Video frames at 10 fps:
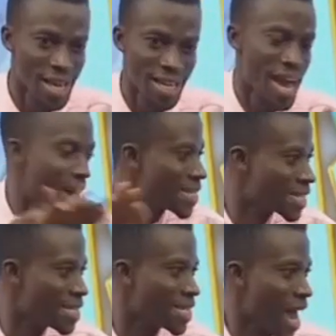in the
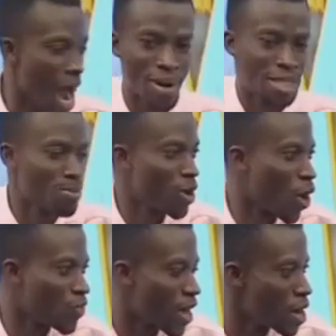estate, how much more
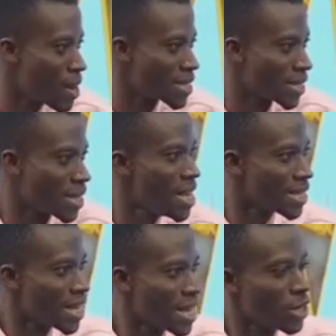the ordinary person?
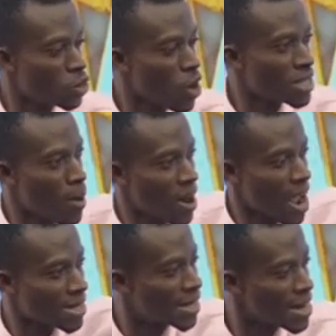Then it talks about
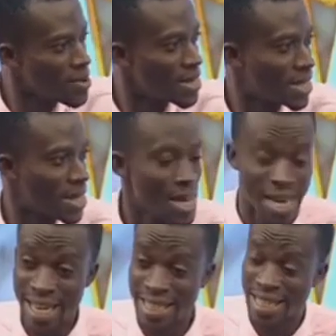our security.
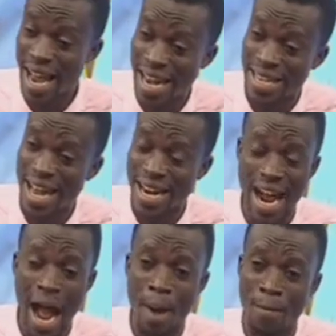Yet Hana
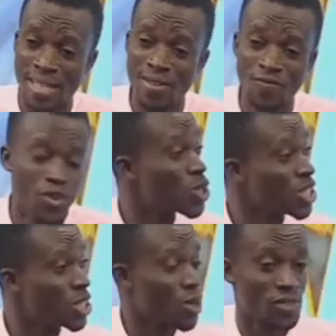Yeka about the
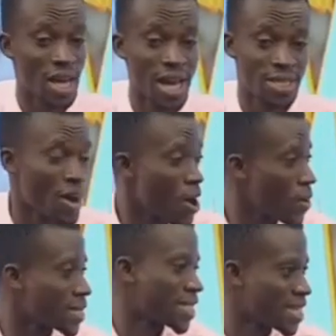infiltration of
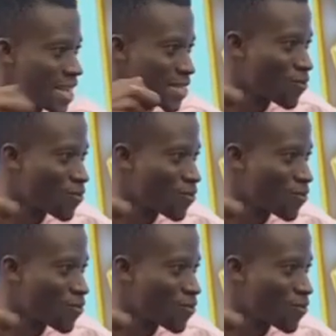terrorists and then as a